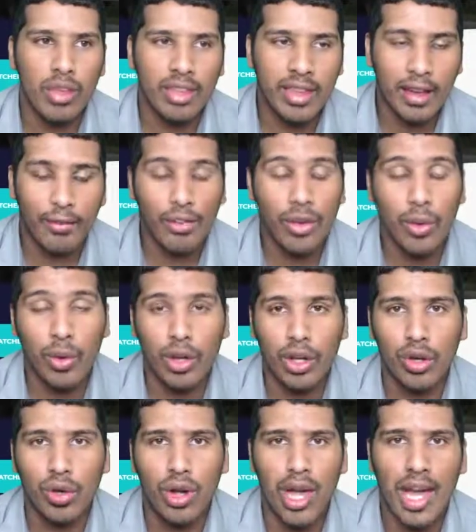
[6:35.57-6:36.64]
definitely want to
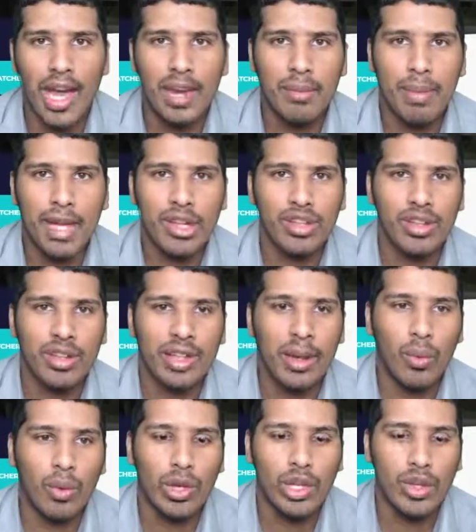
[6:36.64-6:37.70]
go ahead and make sure that
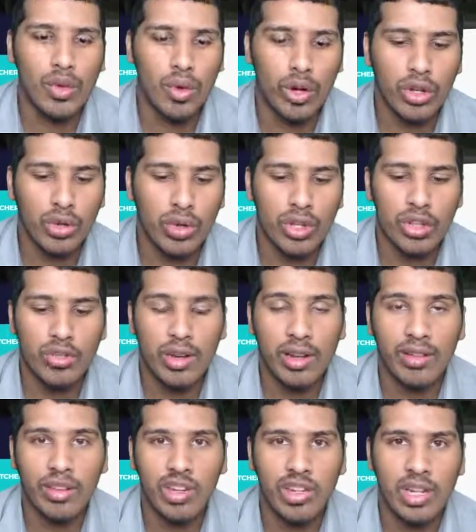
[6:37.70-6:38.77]
when you are doing this
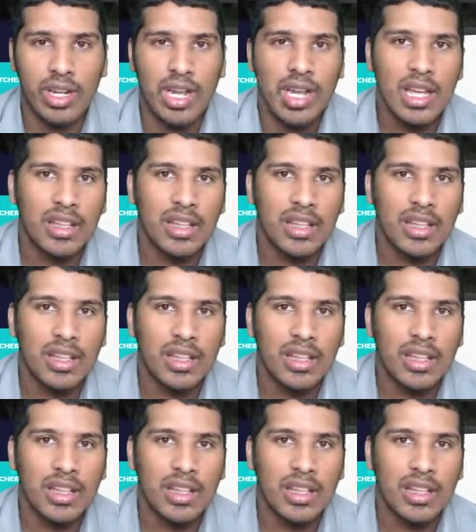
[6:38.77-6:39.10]
transition,